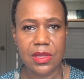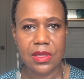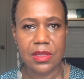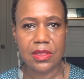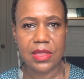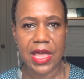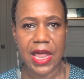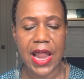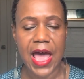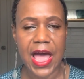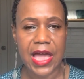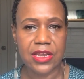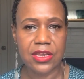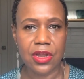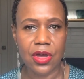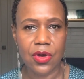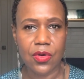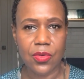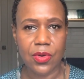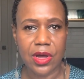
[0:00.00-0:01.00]
that I
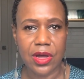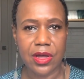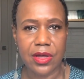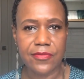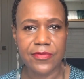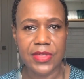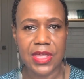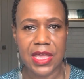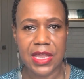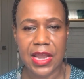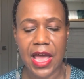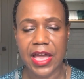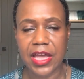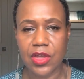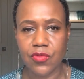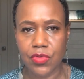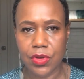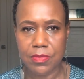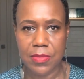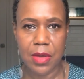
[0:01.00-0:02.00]
know of and I
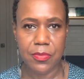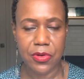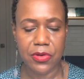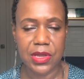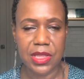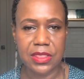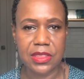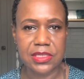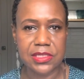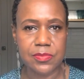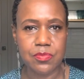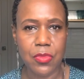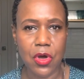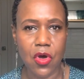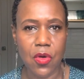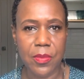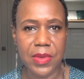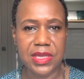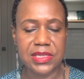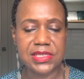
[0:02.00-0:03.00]
can remember at this
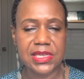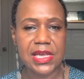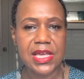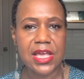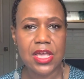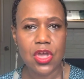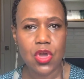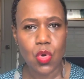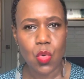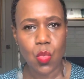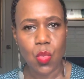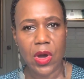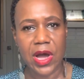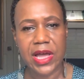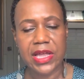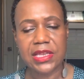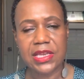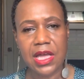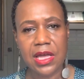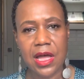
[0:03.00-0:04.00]
moment.
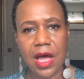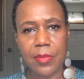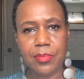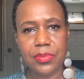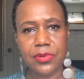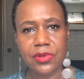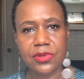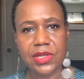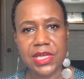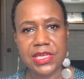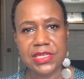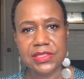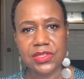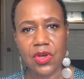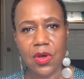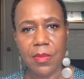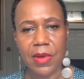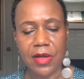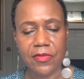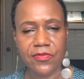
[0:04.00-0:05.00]
One couple is
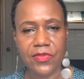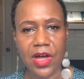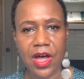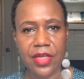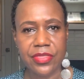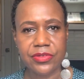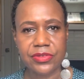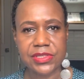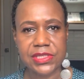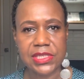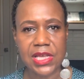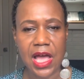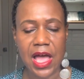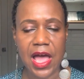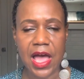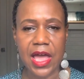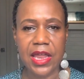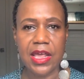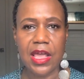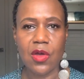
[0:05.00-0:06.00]
on my father's
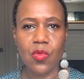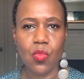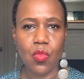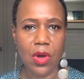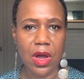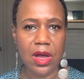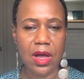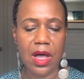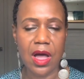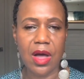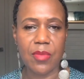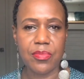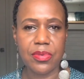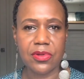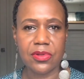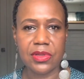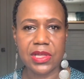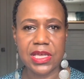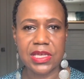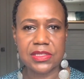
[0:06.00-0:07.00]
side and one
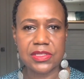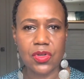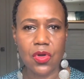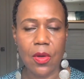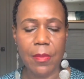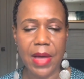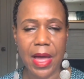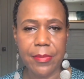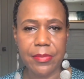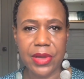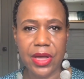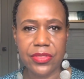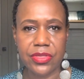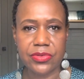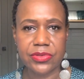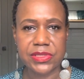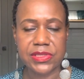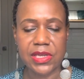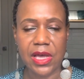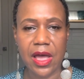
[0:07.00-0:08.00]
couple is on my
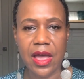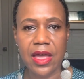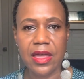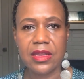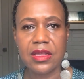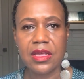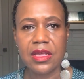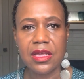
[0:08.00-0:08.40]
mother's side.